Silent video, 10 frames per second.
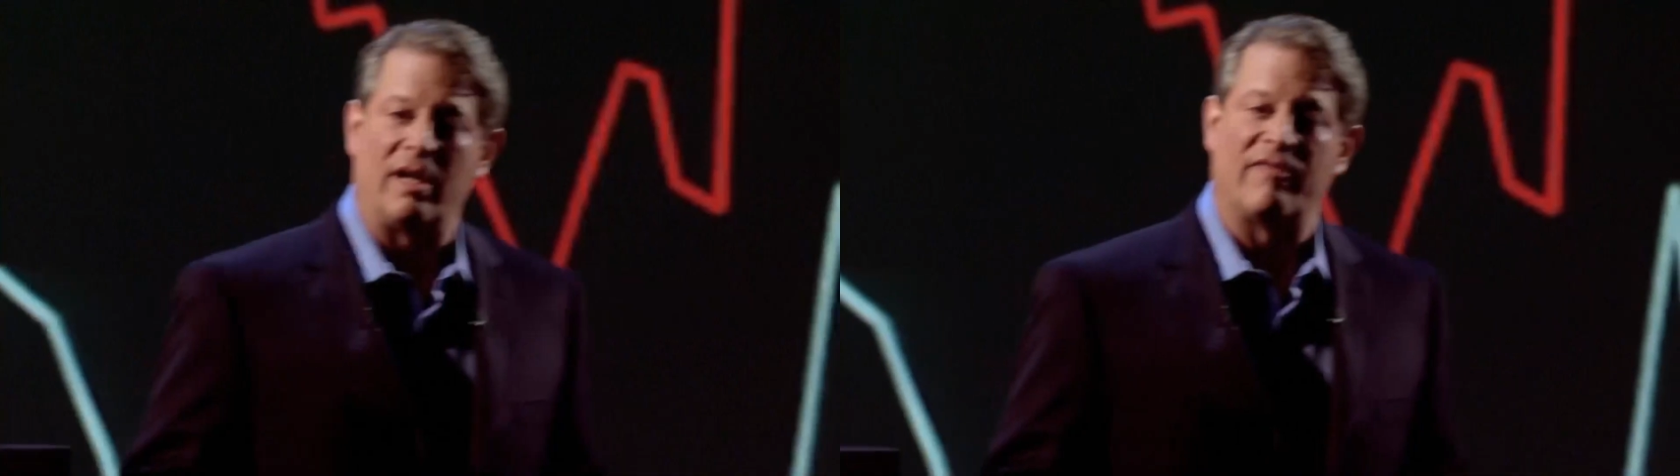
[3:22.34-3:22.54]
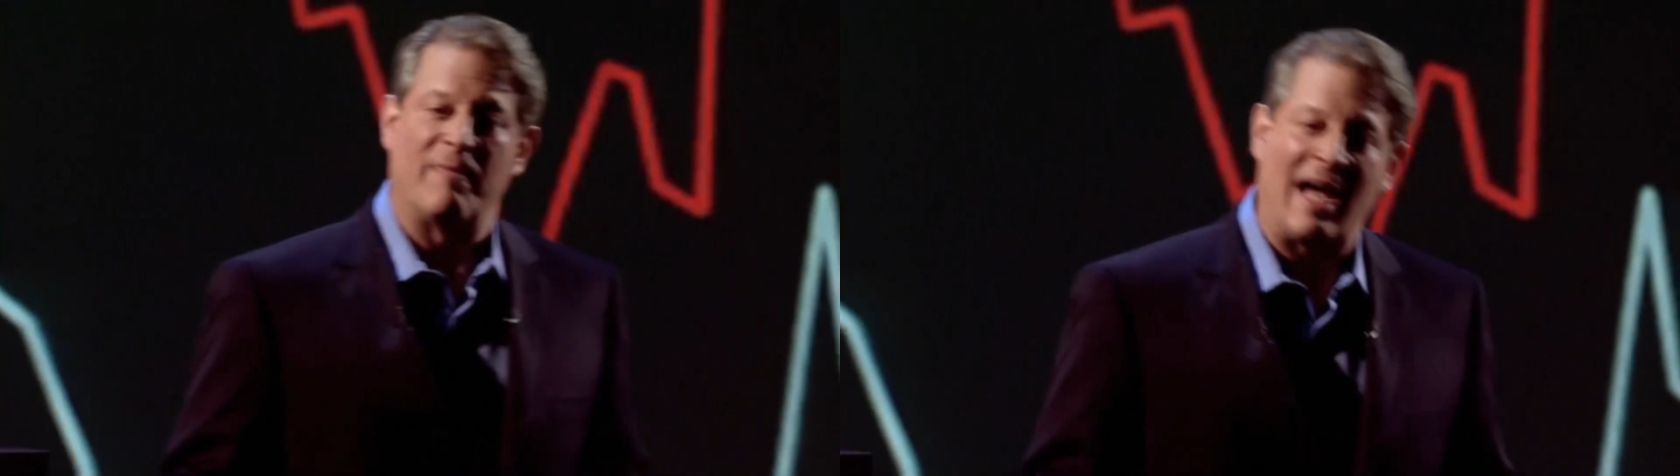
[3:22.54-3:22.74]

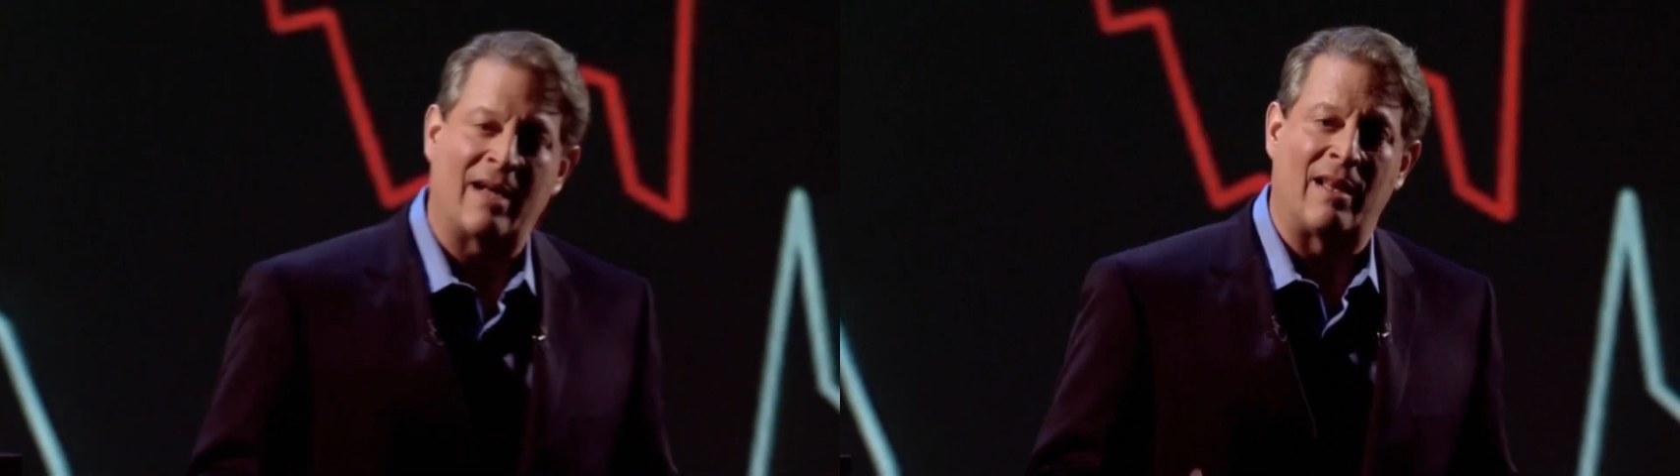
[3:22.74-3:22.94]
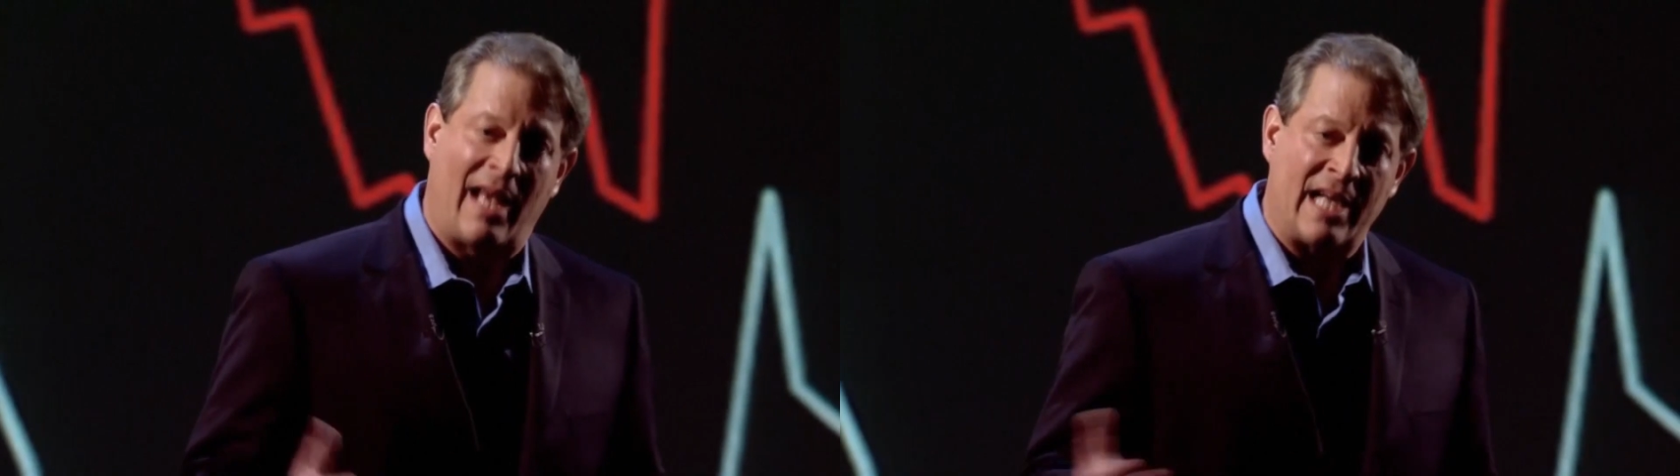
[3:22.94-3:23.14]
way. If
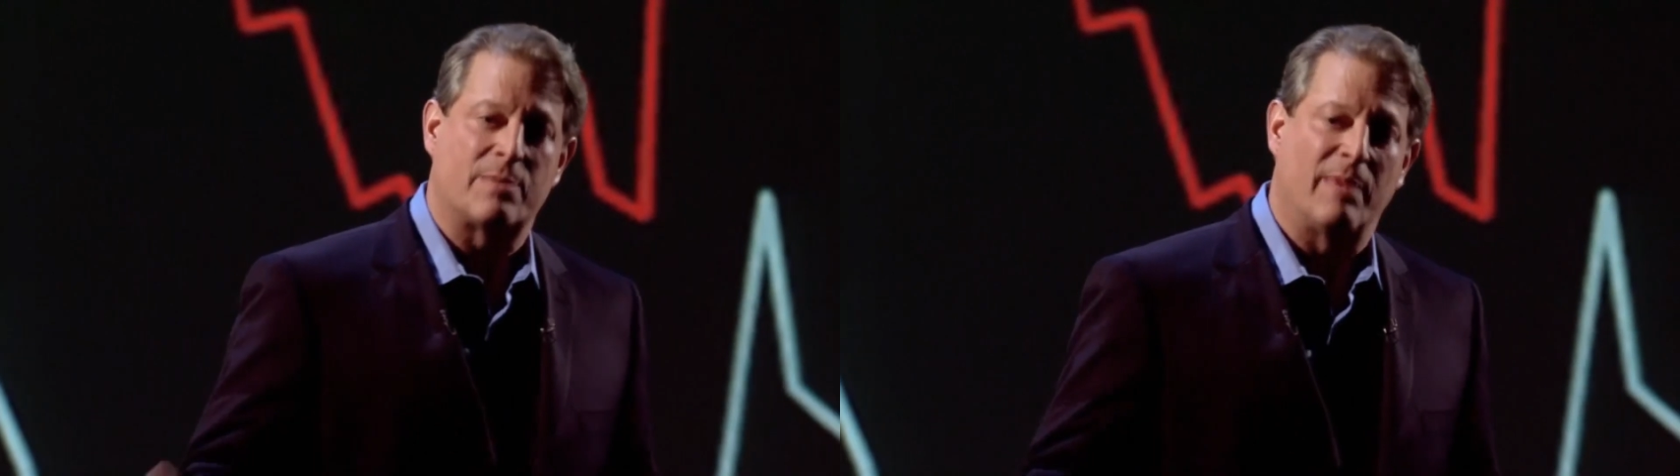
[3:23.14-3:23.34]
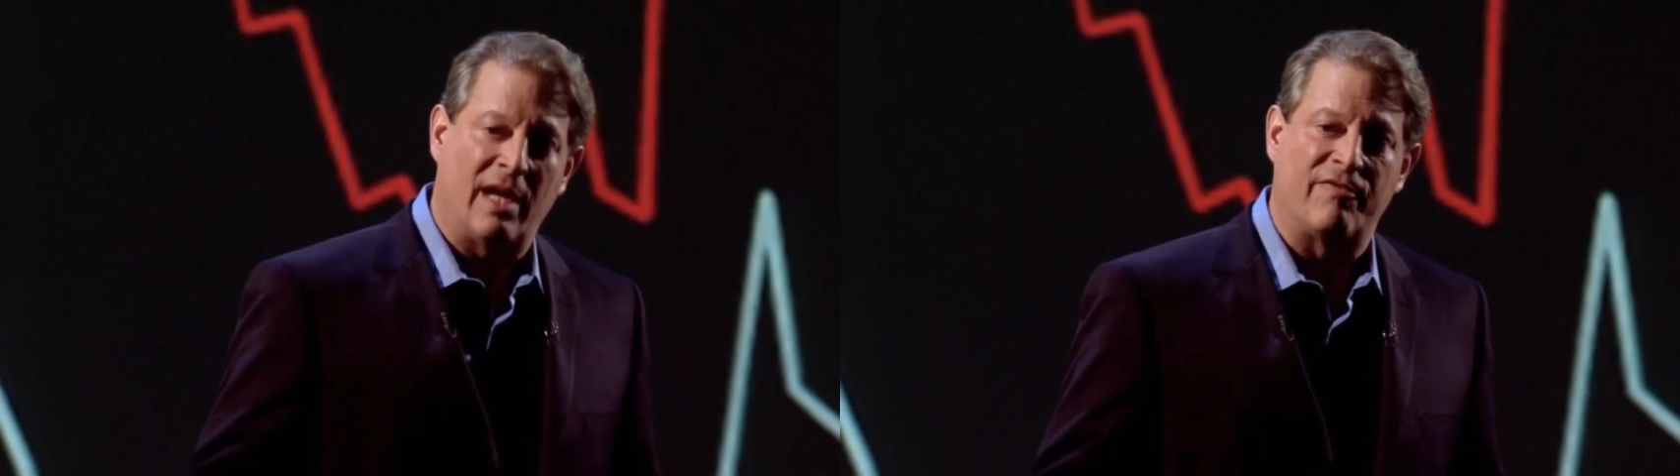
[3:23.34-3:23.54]
my
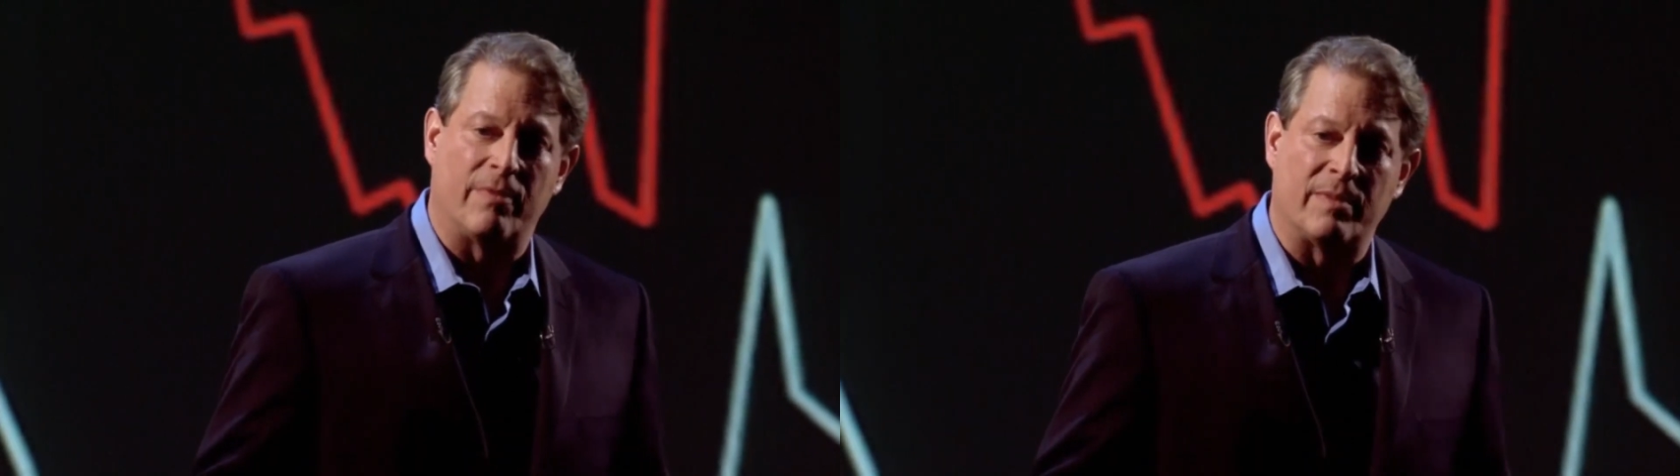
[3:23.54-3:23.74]
classmate